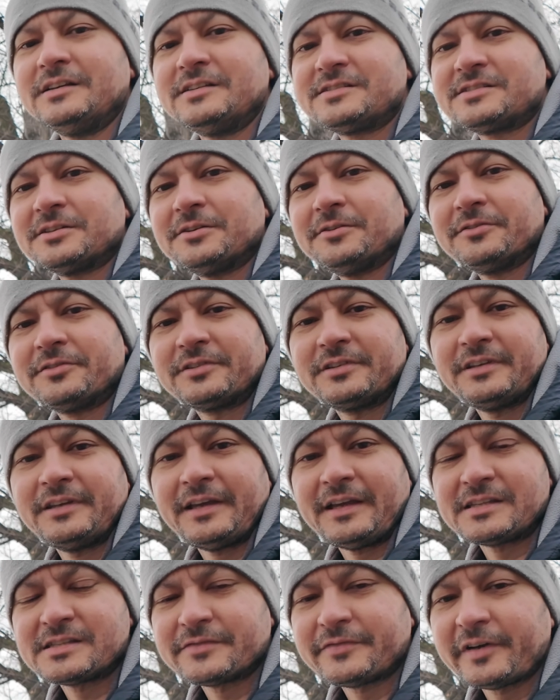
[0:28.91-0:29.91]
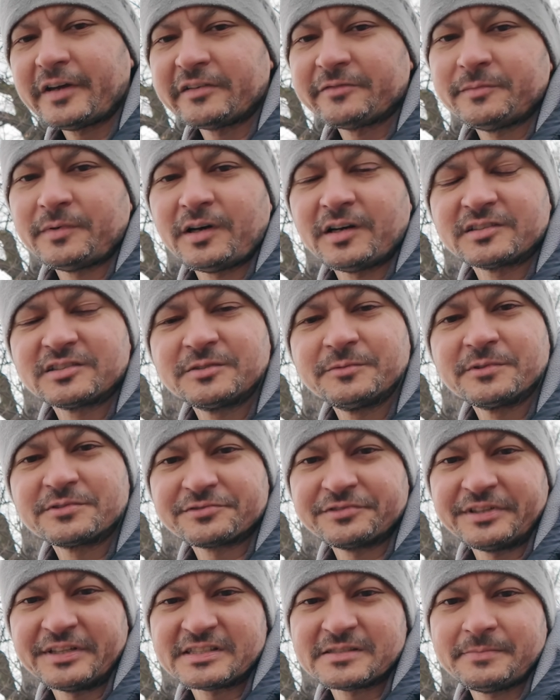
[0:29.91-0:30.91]
So the S5 Mark II was
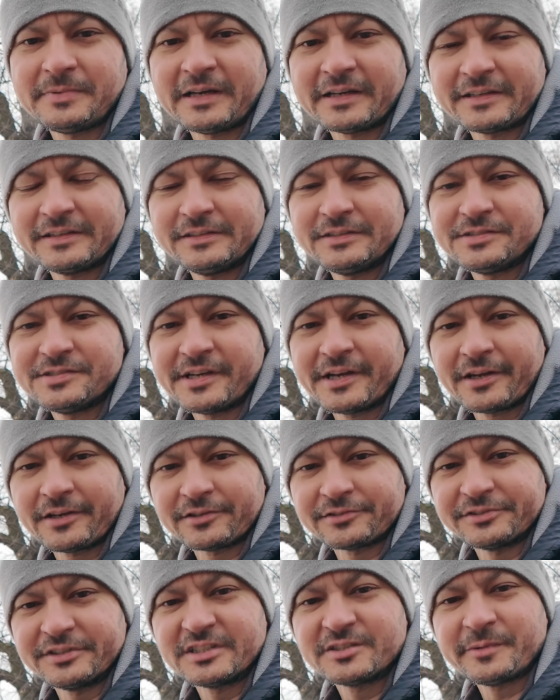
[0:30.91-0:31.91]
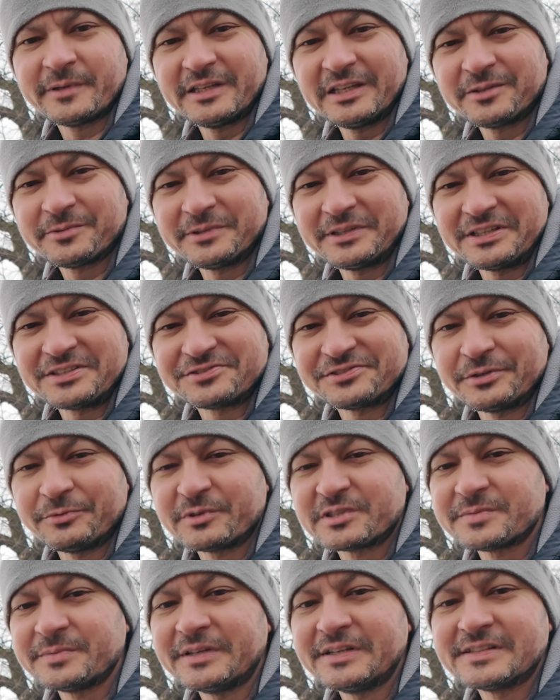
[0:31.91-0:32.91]
released back in January 2023,
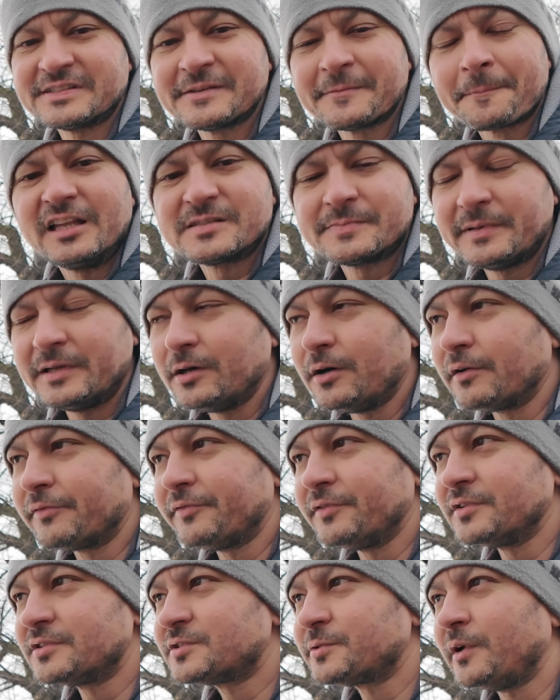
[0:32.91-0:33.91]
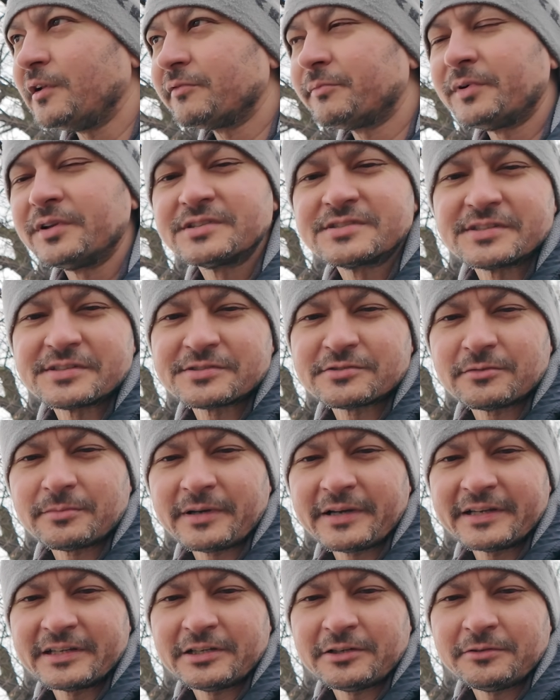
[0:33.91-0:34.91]
which means it's been out for 12 months or so
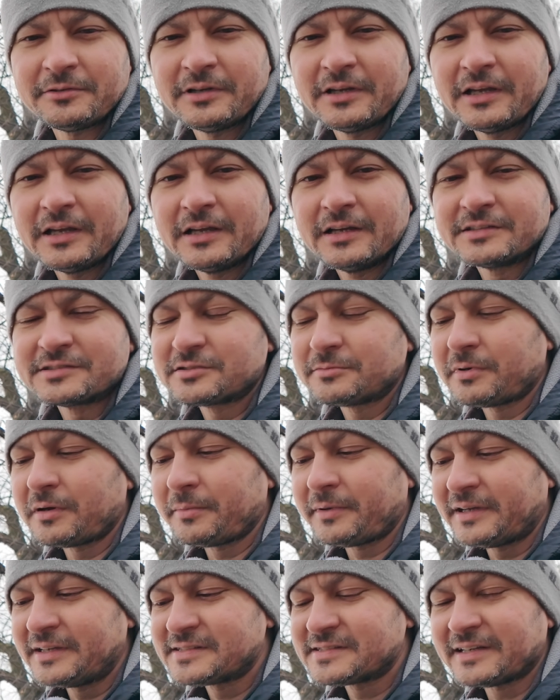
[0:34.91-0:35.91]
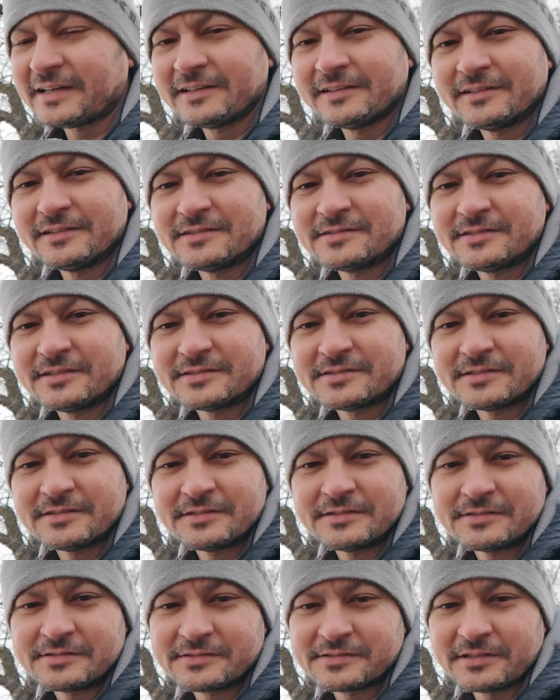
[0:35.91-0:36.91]
by now. So by my standards, this
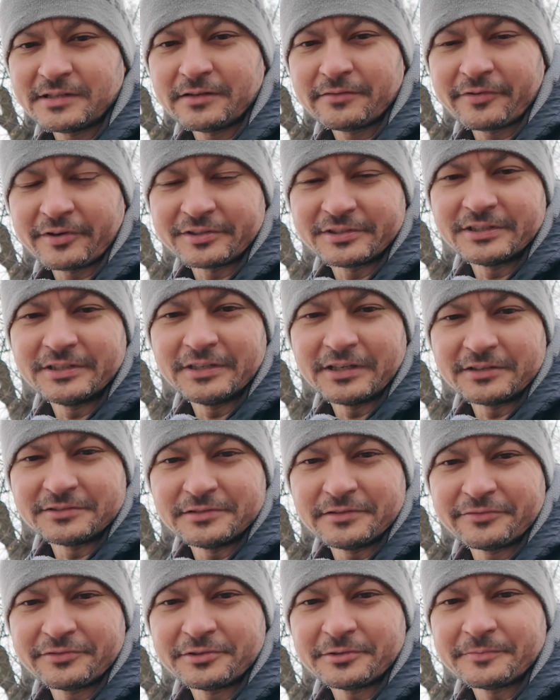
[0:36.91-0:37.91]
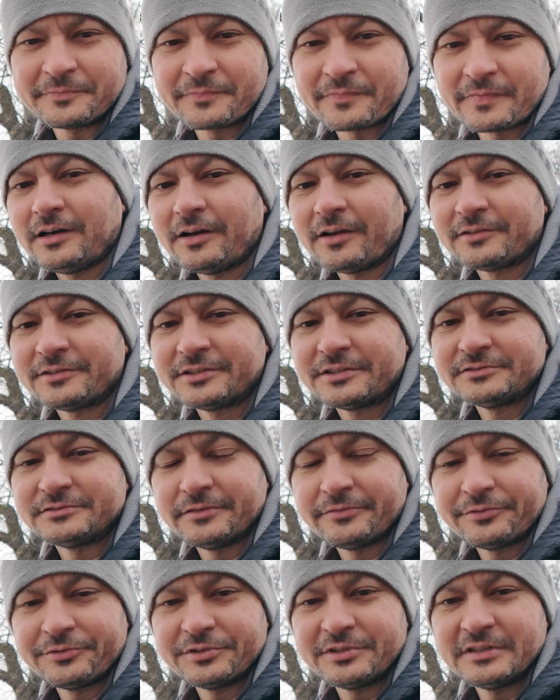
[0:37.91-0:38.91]
is still a very early review. I already
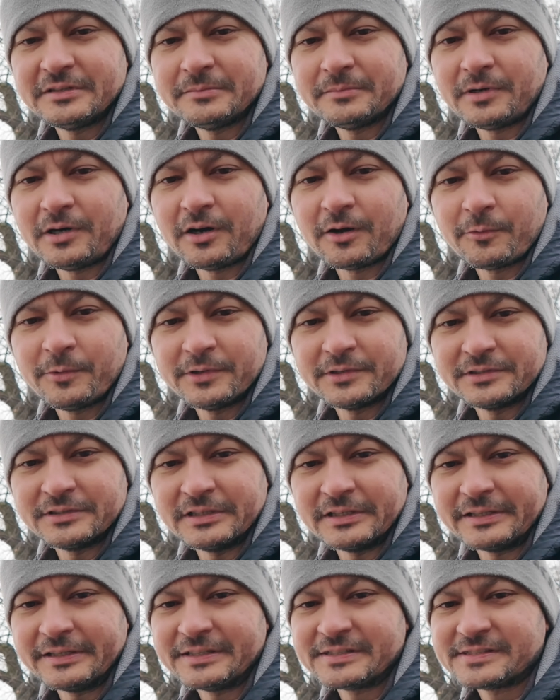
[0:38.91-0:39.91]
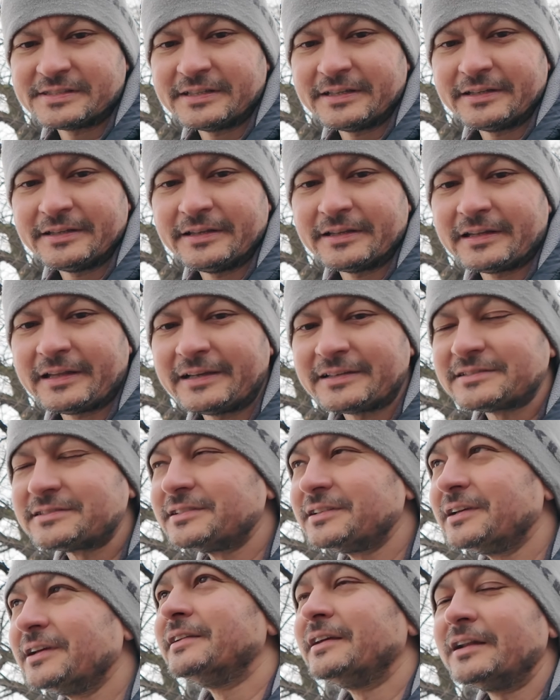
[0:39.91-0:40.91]
reviewed the Mark I earlier this year, and I
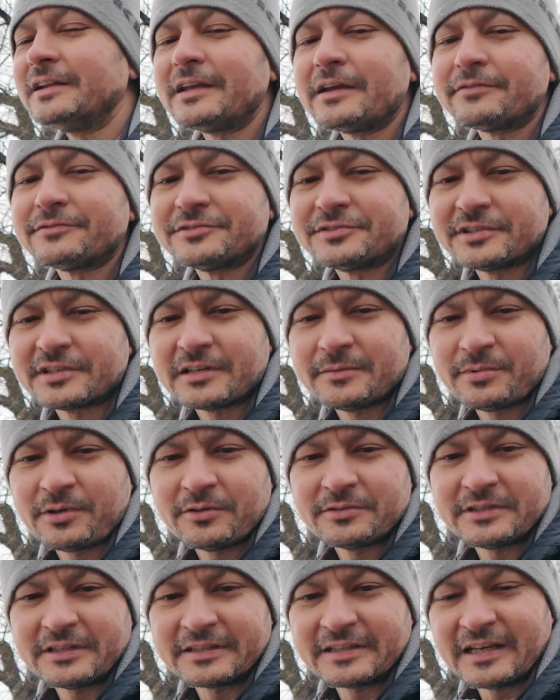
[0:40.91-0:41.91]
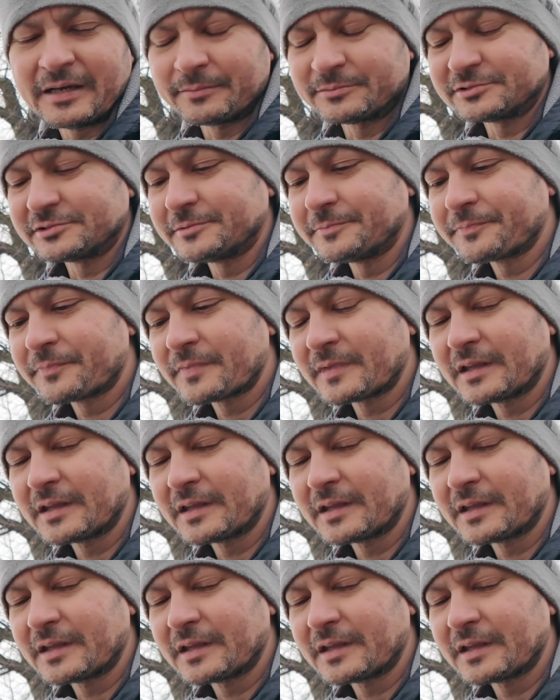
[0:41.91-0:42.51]
liked nearly everything about that camera.